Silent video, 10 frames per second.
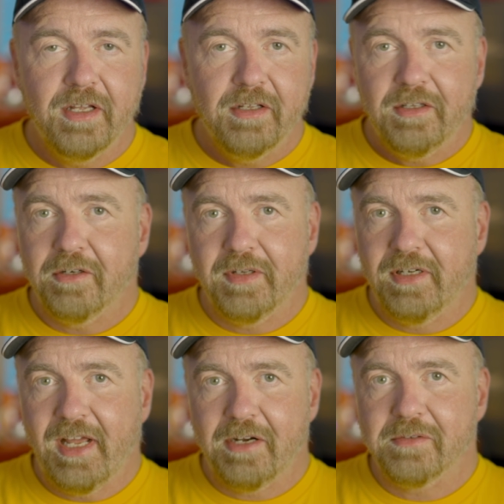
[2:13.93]
you know, in
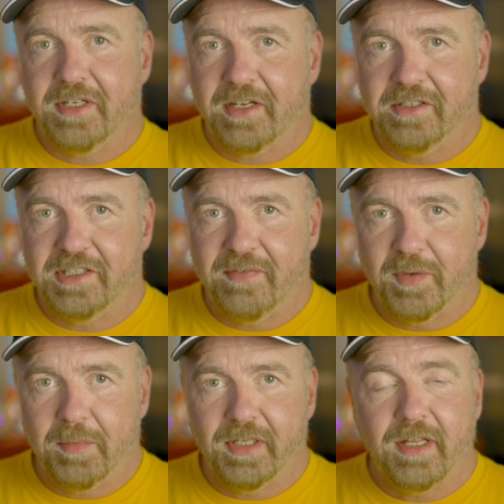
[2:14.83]
nanoseconds
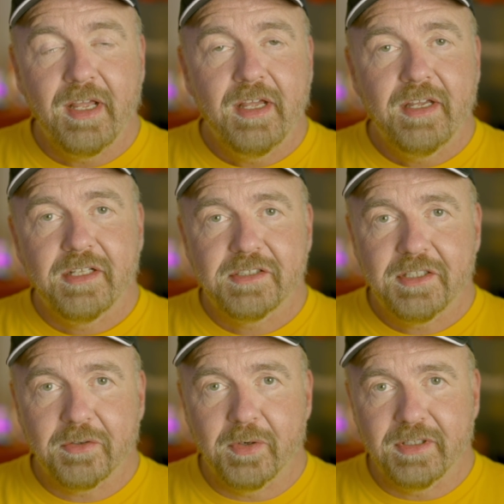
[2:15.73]
even, but it's
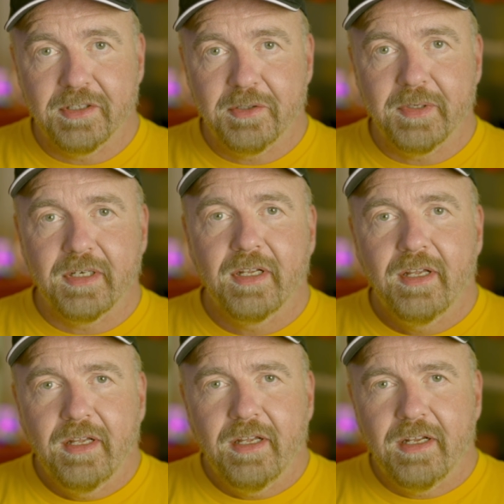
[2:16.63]
still going to do it.
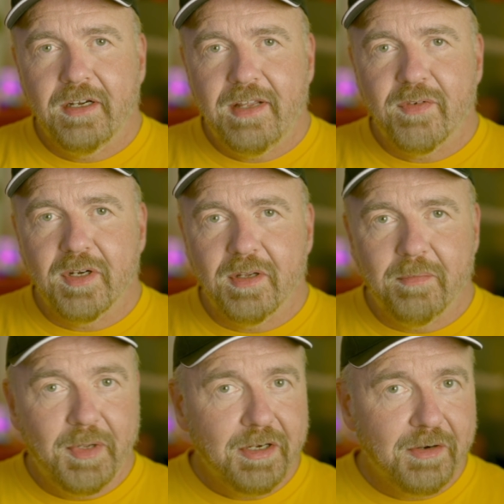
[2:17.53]
And even a
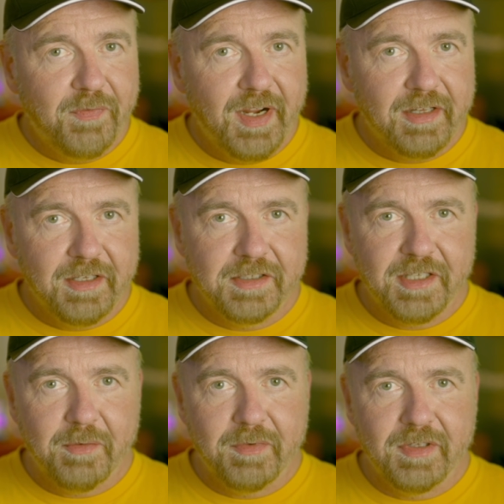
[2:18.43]
bigger effect is
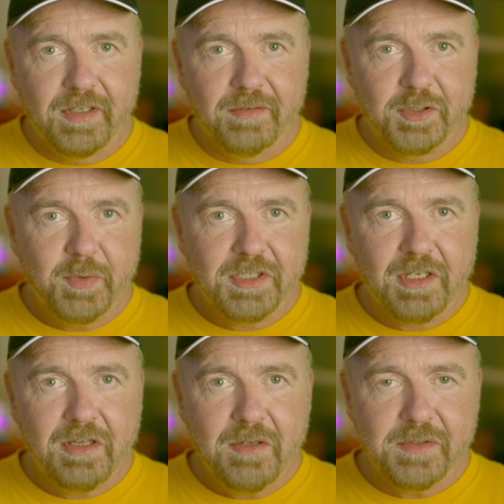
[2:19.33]
that when the switch
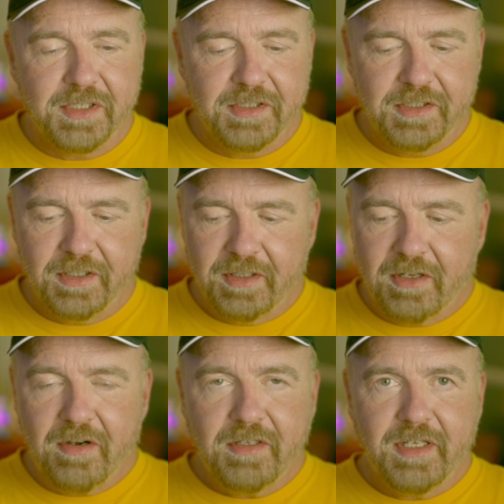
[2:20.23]
closes, the
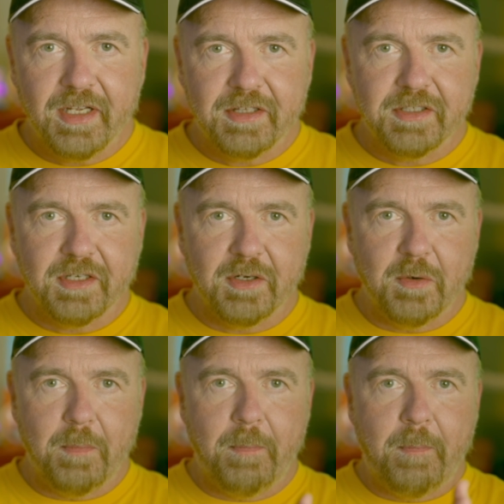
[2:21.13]
contact is going to
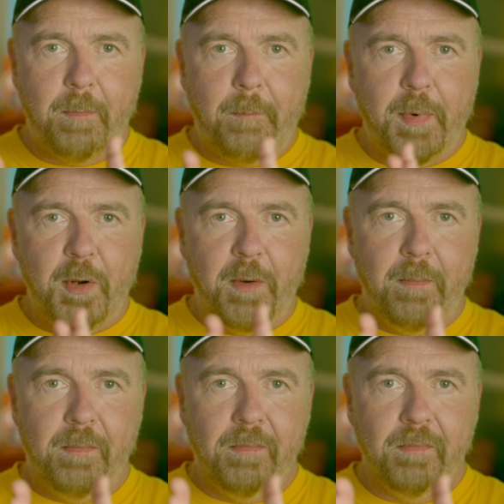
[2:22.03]
go
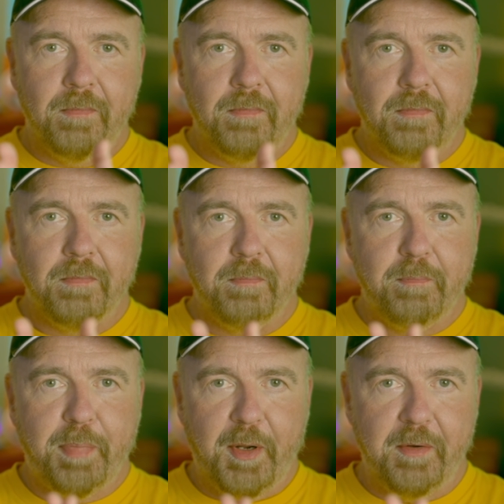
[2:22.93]
boom,
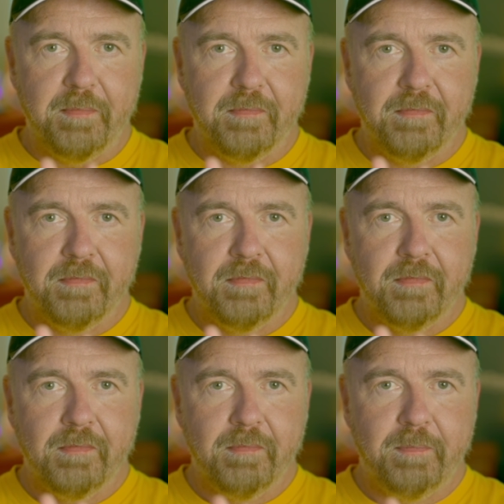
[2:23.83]
boom,
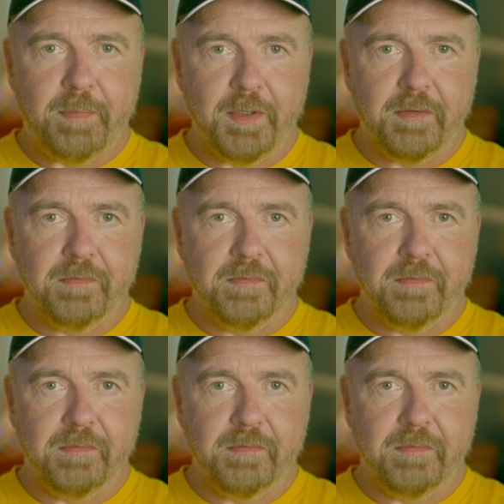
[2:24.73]
boom,